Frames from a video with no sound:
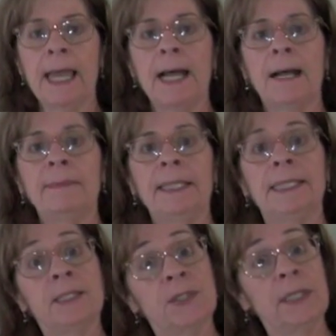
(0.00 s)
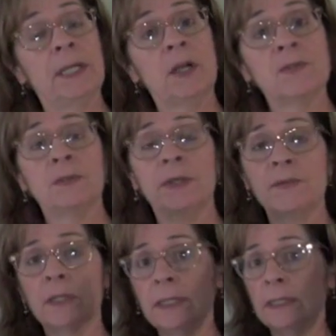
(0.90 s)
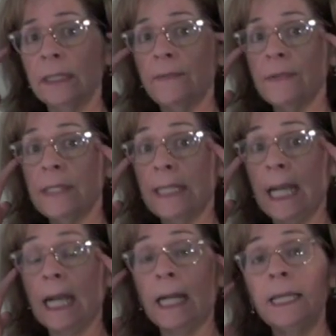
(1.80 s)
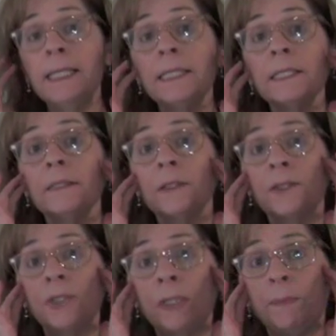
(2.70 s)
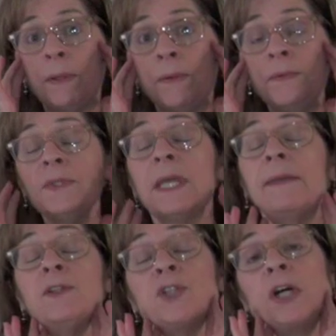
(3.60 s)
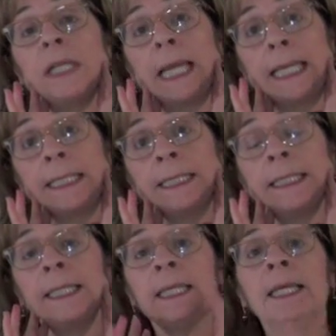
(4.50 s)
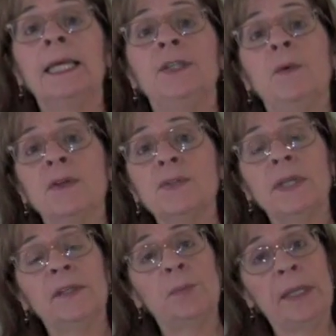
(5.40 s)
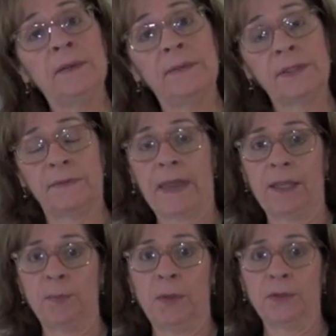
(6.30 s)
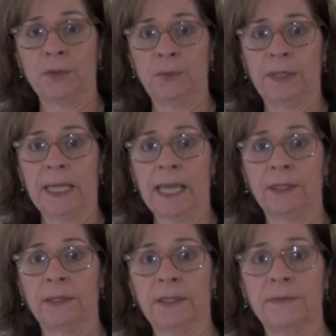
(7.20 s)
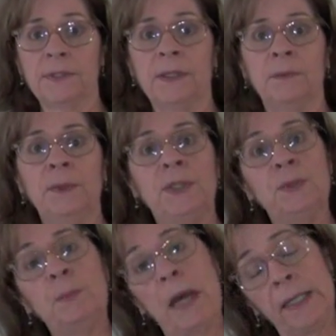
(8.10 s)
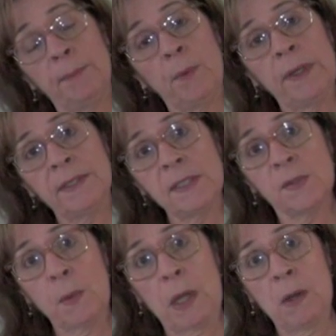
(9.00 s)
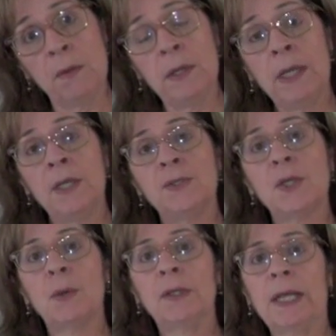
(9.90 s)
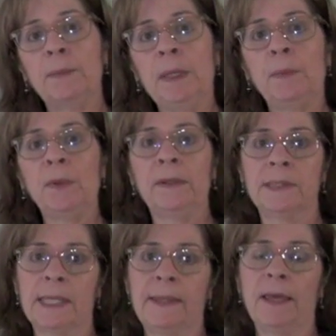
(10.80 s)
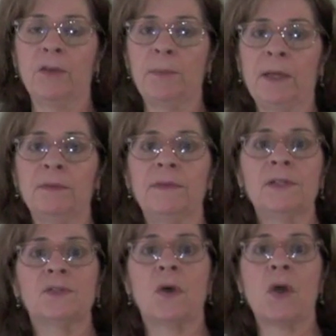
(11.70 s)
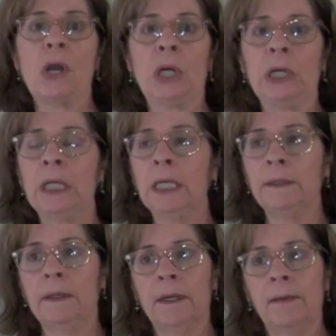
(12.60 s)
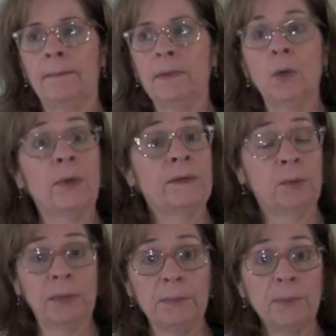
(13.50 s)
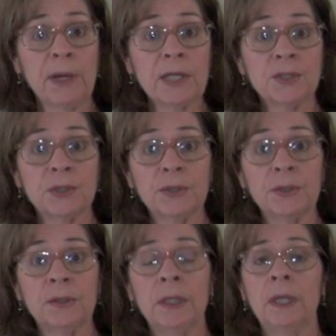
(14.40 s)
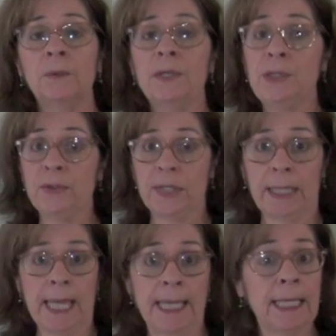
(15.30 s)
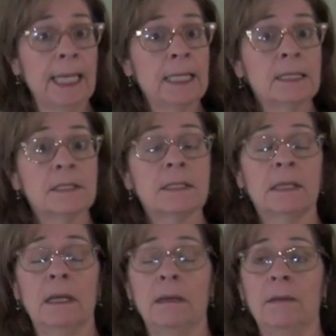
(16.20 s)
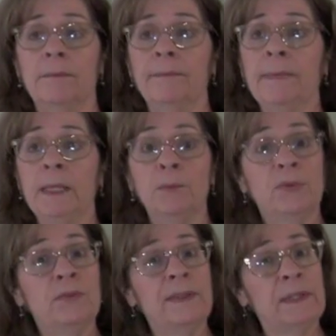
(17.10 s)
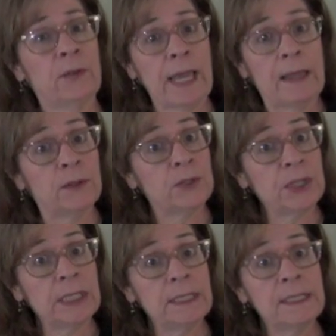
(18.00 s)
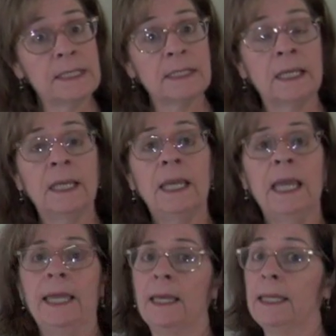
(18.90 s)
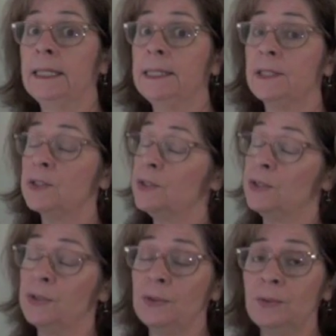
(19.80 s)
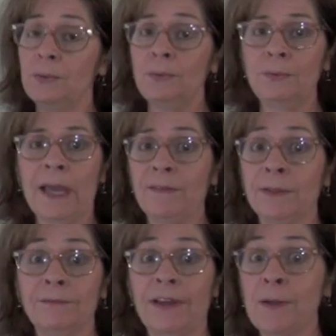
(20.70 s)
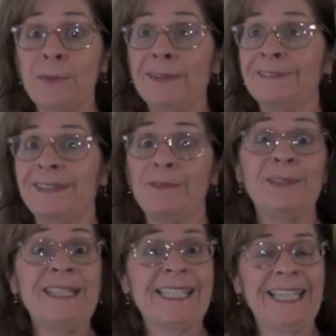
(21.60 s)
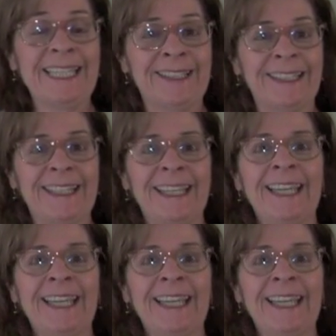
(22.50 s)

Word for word: Um, in addition, it also gives a little lift to the eyes, the cheekbones, and the jawline. You also get the benefits of acupuncture with the AcuLift. We do body points as well. So a lot of people say the health benefits are um, lowering their blood pressure, reducing headaches, um, improving their allergies, uh, in addition to having vibrant, lovely skin.